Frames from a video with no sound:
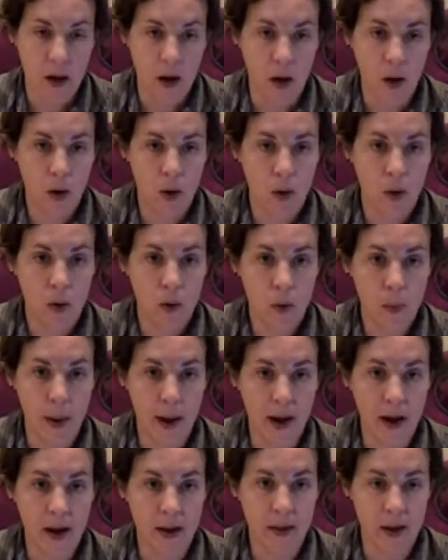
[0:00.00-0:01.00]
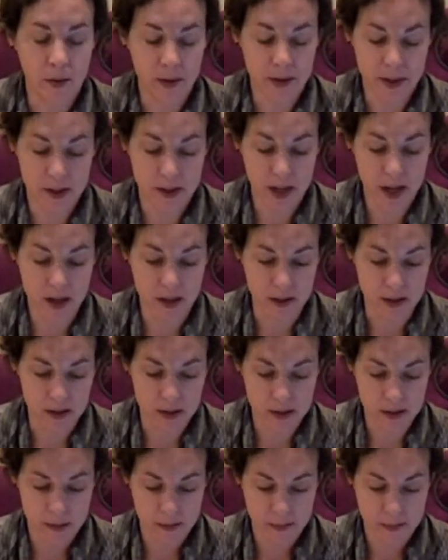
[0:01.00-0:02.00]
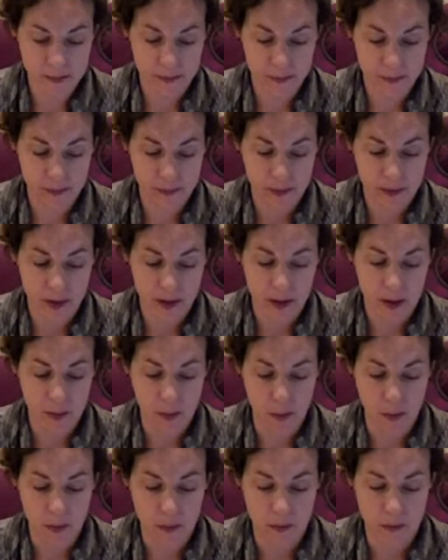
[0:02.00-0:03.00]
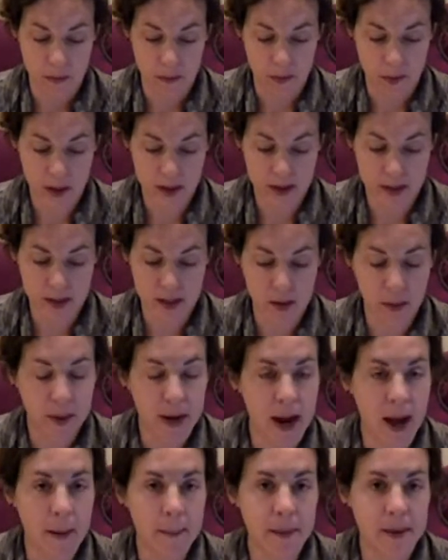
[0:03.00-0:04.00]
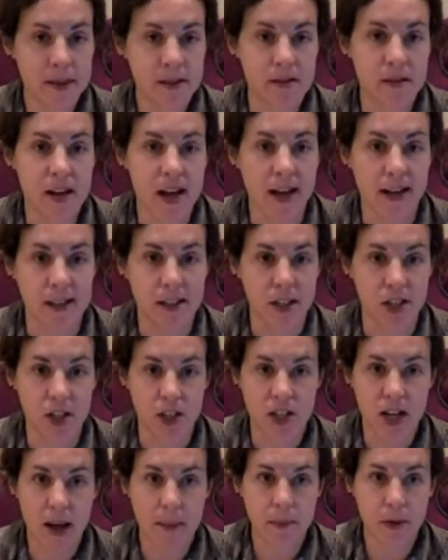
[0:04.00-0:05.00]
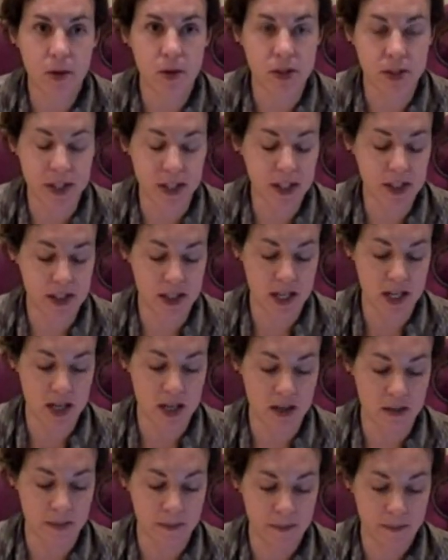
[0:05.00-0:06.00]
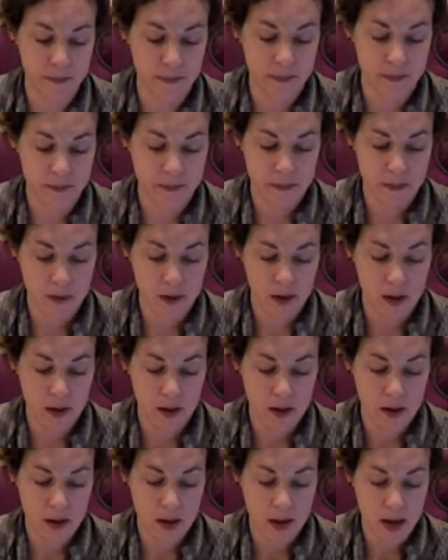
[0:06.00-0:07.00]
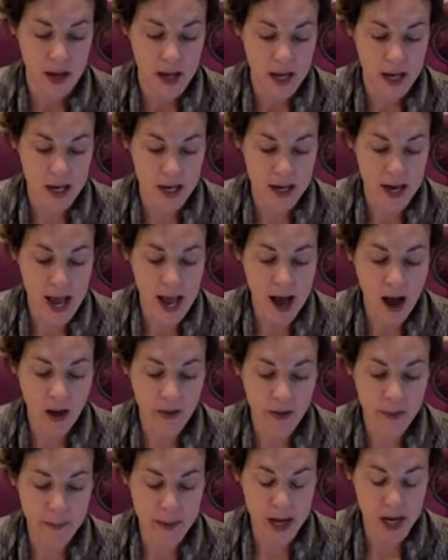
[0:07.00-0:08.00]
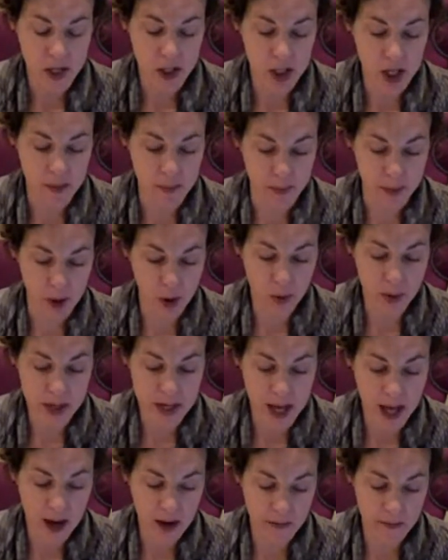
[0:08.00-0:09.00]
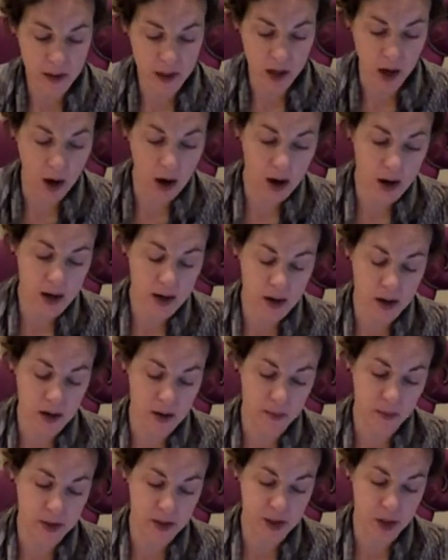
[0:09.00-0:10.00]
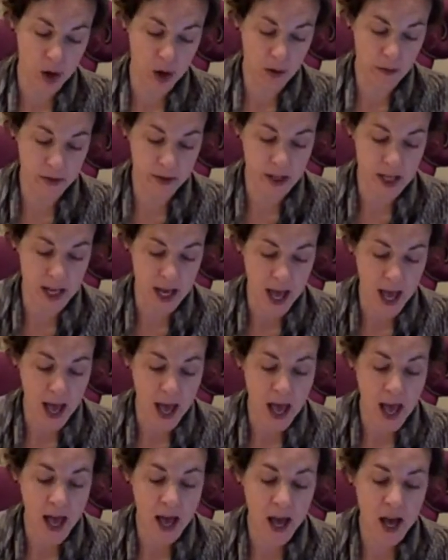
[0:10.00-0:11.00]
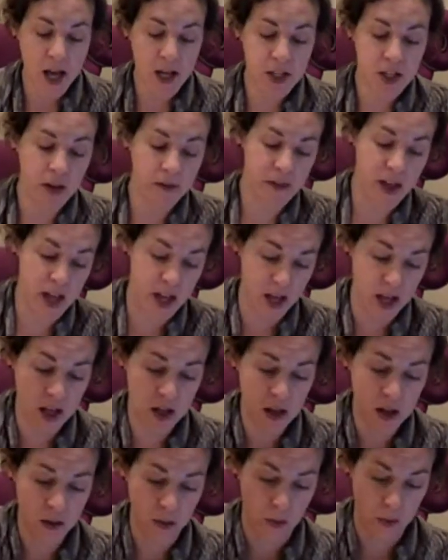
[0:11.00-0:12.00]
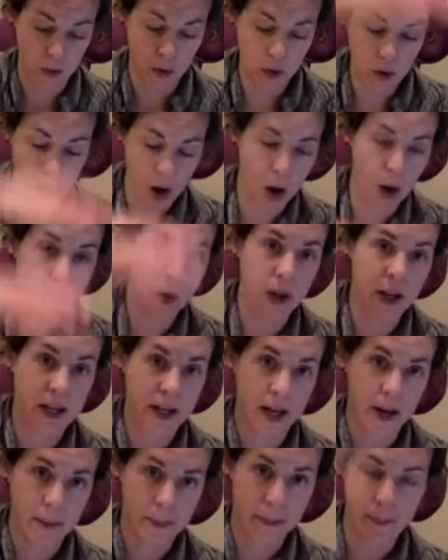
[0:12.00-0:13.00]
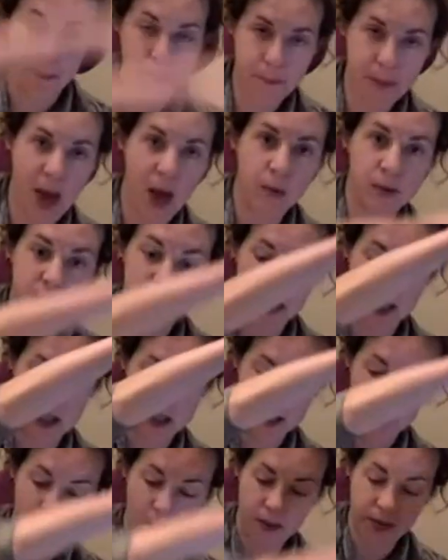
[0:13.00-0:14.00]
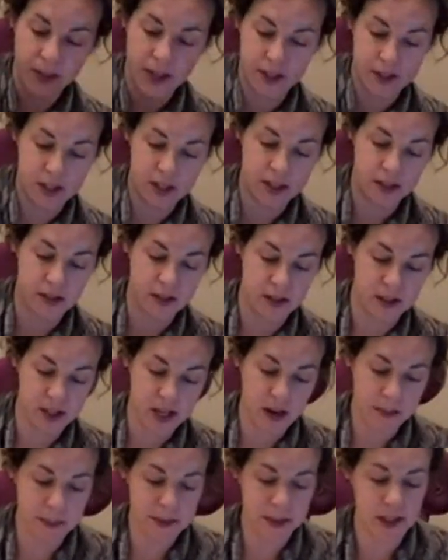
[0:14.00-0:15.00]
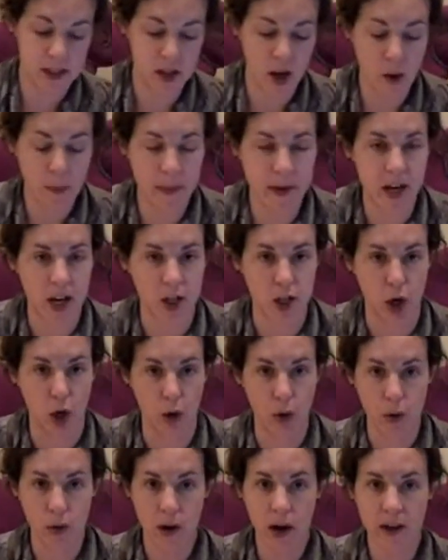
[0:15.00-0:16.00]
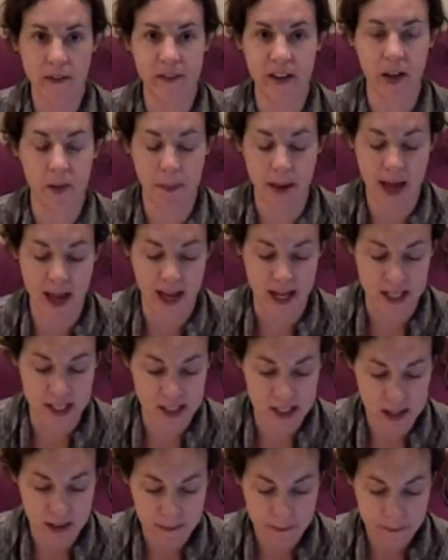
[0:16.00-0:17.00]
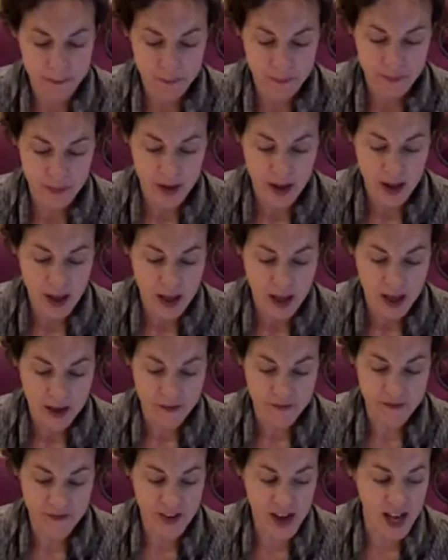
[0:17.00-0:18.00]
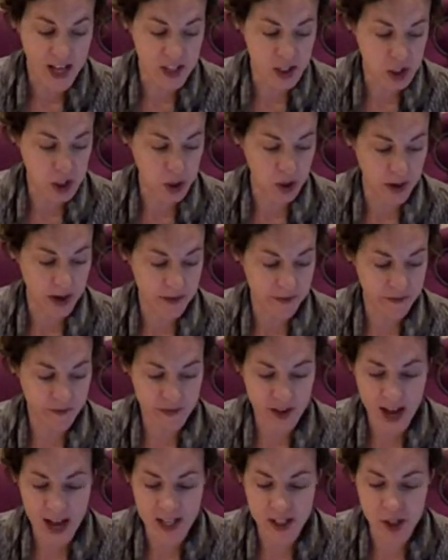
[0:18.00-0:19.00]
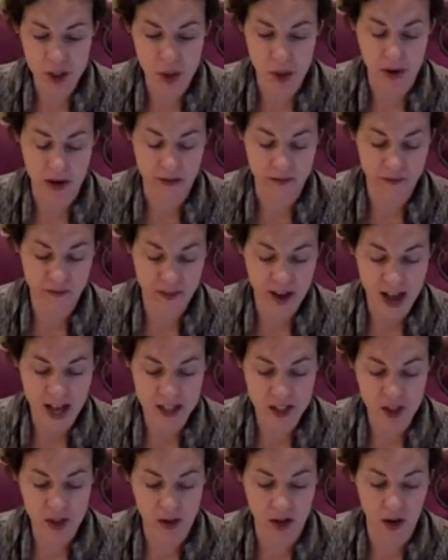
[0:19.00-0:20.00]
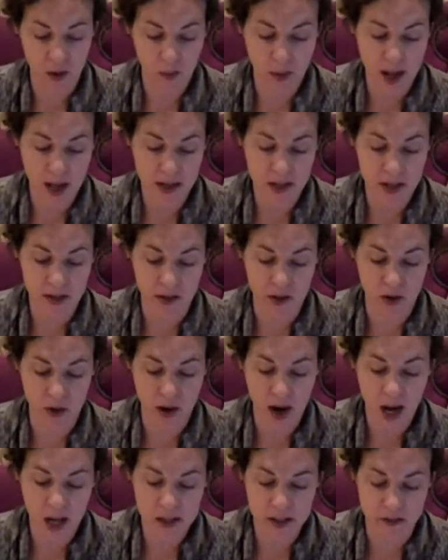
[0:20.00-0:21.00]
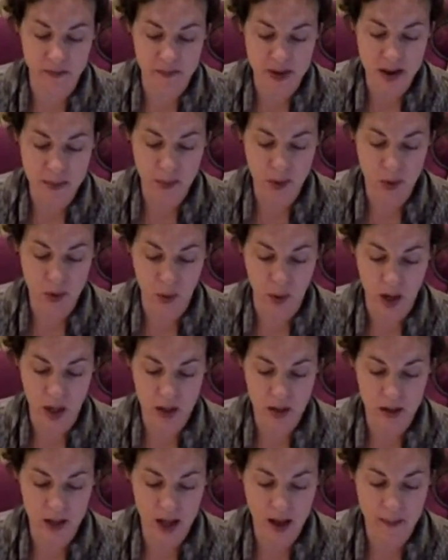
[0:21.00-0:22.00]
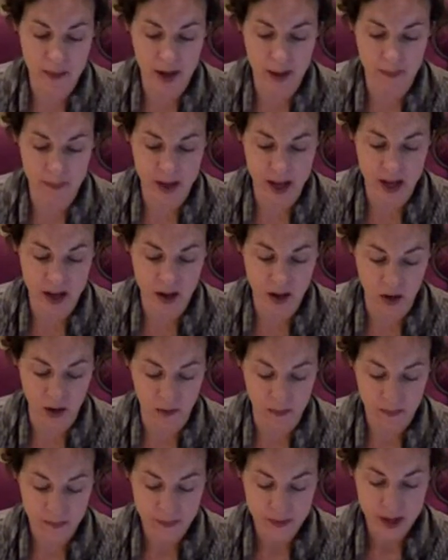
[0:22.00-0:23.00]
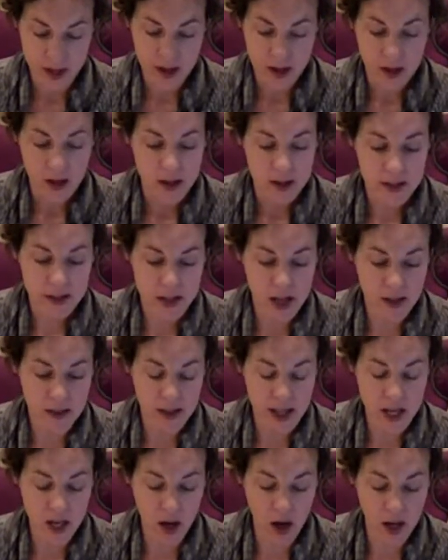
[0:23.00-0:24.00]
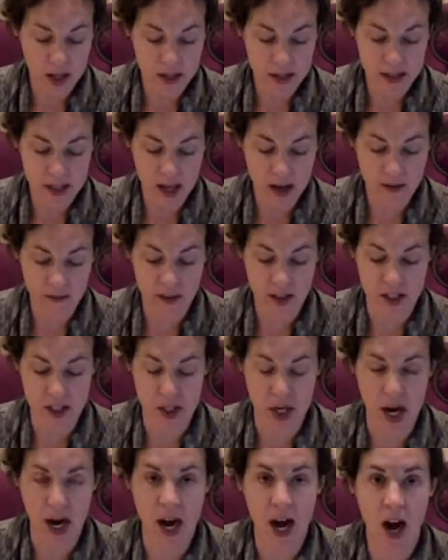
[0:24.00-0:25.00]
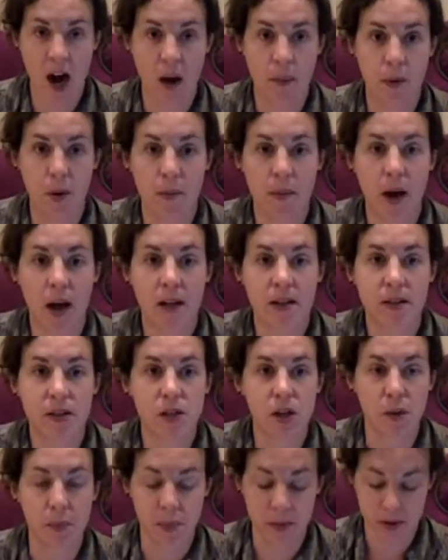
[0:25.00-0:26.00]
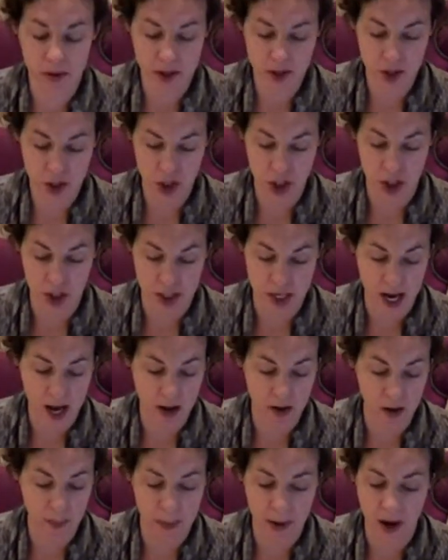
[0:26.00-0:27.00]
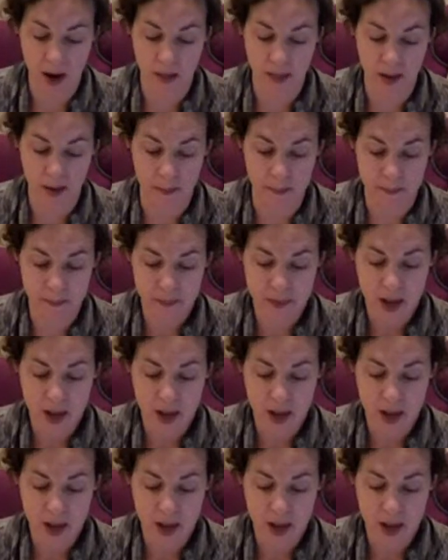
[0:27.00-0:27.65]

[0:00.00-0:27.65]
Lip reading: Oh my, that was intense. Let's see what happens next in chapter 16. And now the peach had broken out of the garden and was over the edge of the hill, rolling and bouncing down the steep slope at a terrific pace. Faster and faster and faster it went, and the crowds of people who were climbing up the hill suddenly caught sight of this terrible monster plunging down upon them,